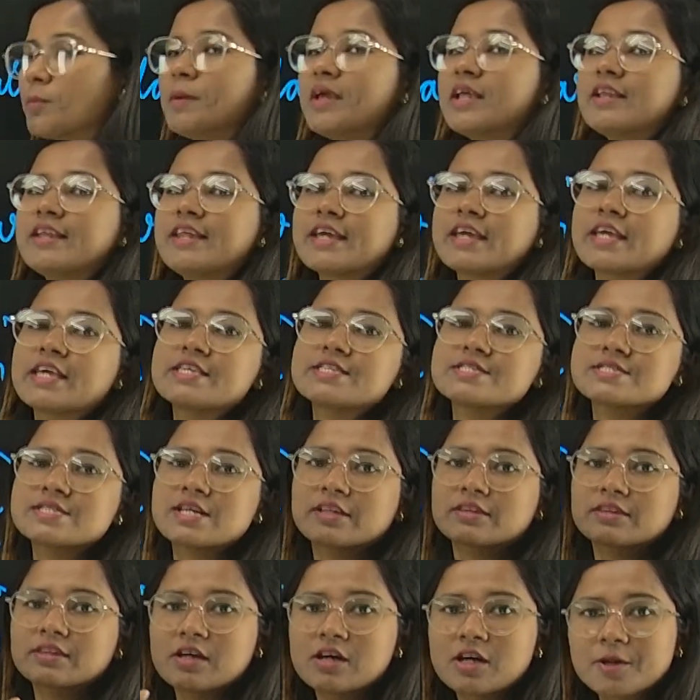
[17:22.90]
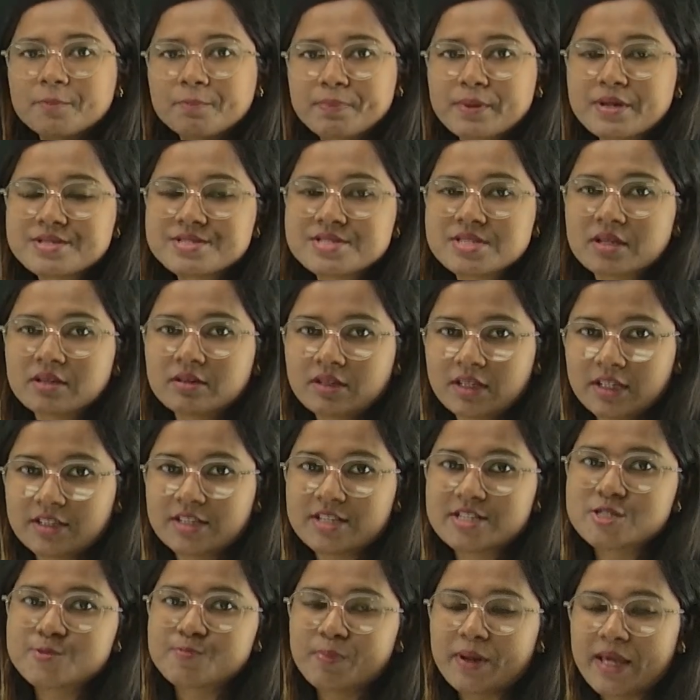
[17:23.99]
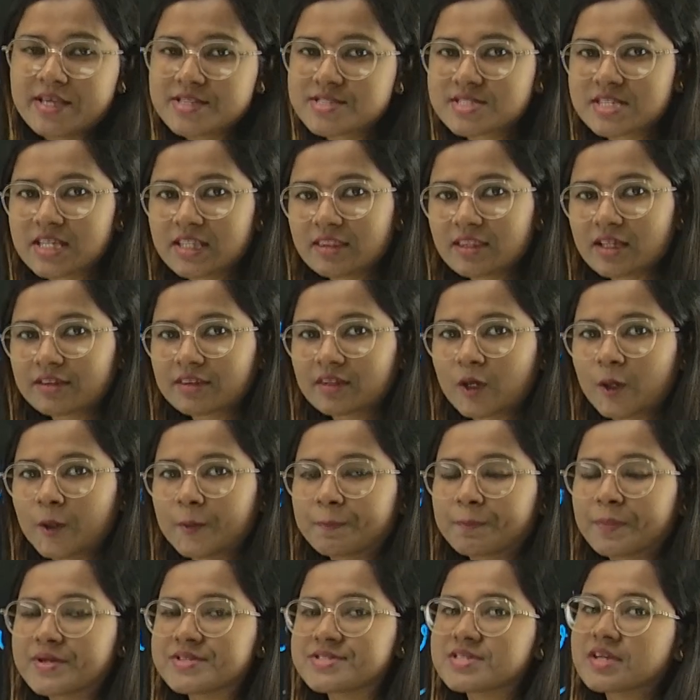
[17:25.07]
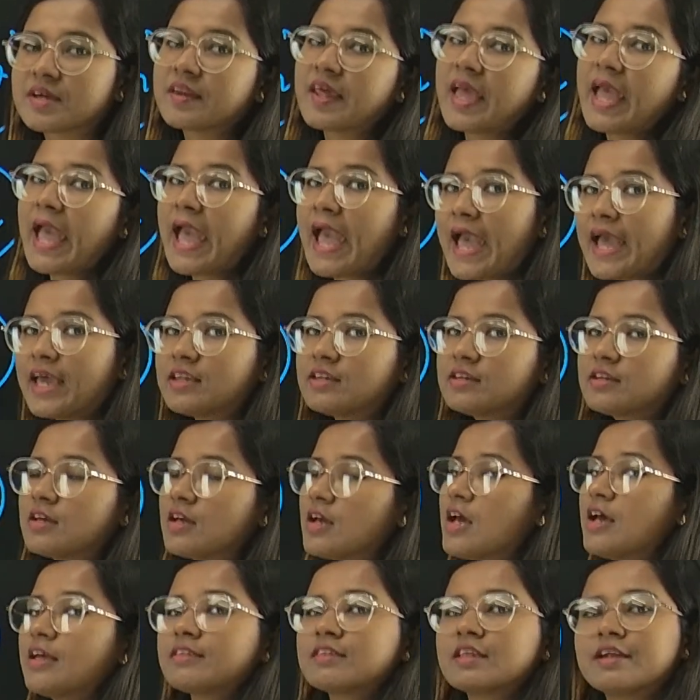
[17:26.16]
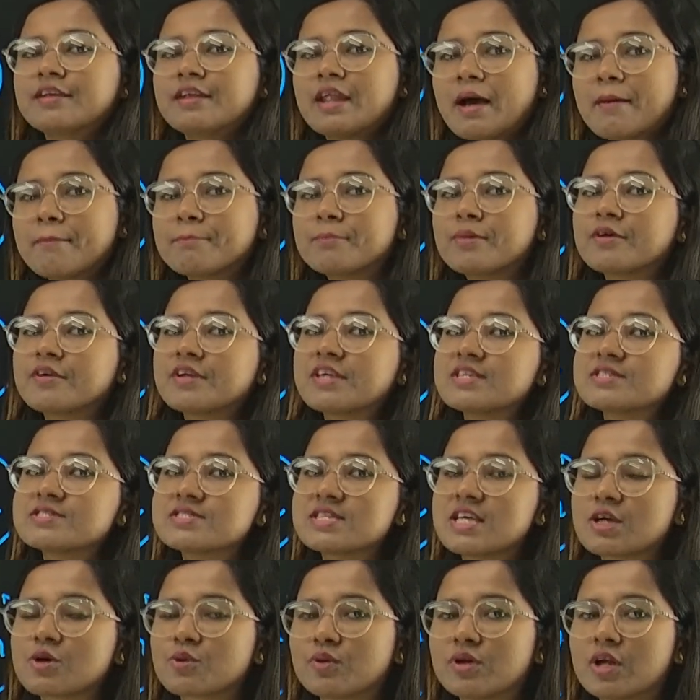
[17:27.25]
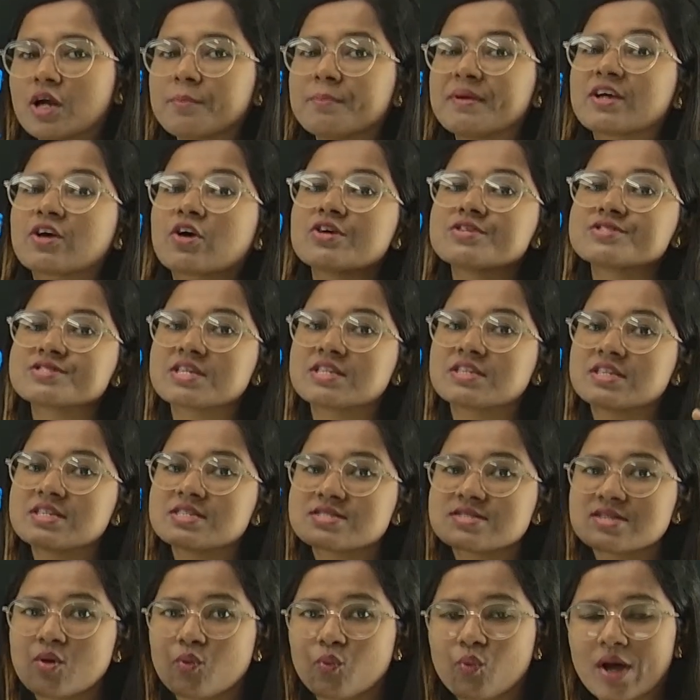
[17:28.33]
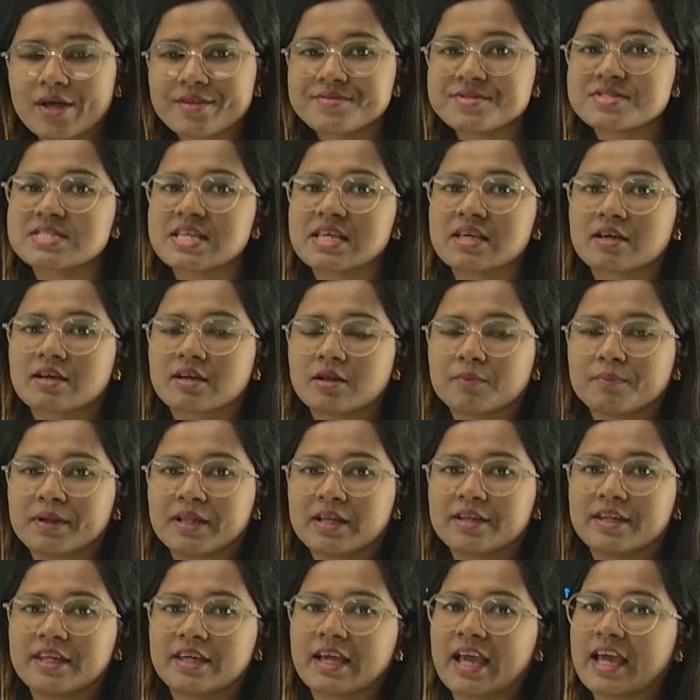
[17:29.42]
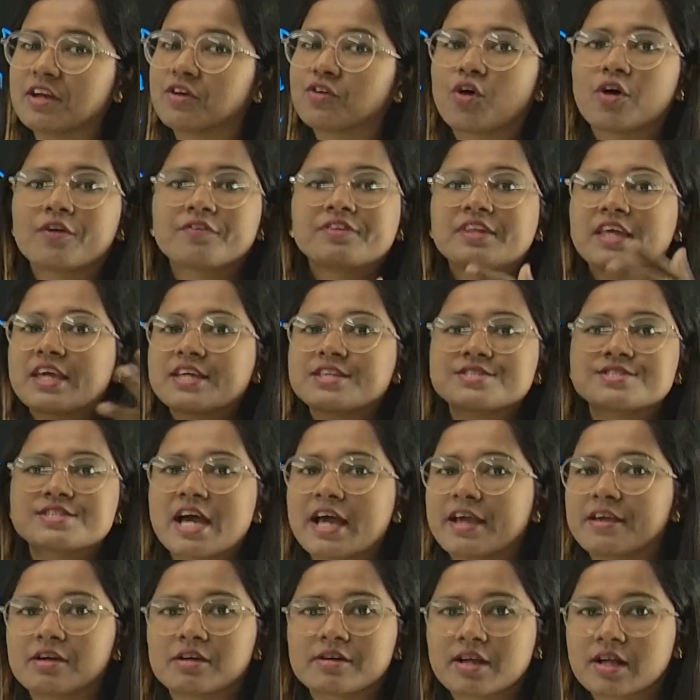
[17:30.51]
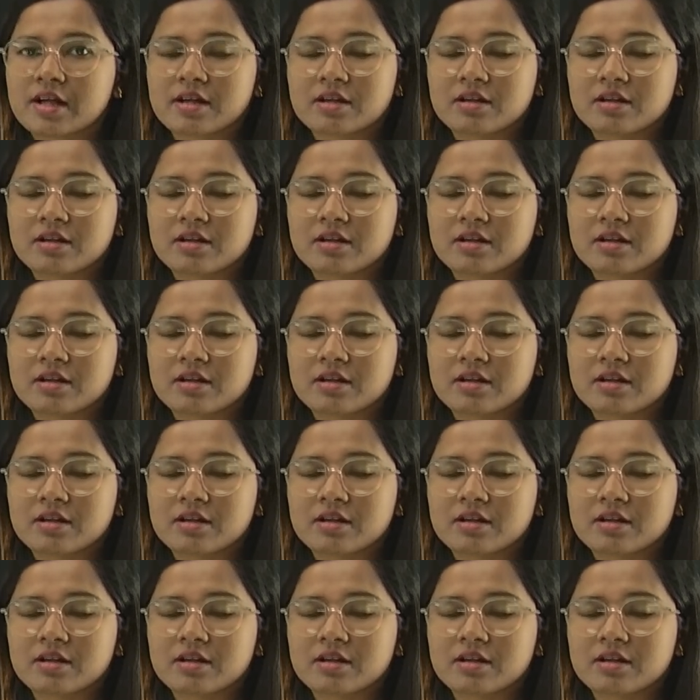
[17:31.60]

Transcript: building is the third person, it is placed in the third person, and the number is singular because it is the one single building and not the entire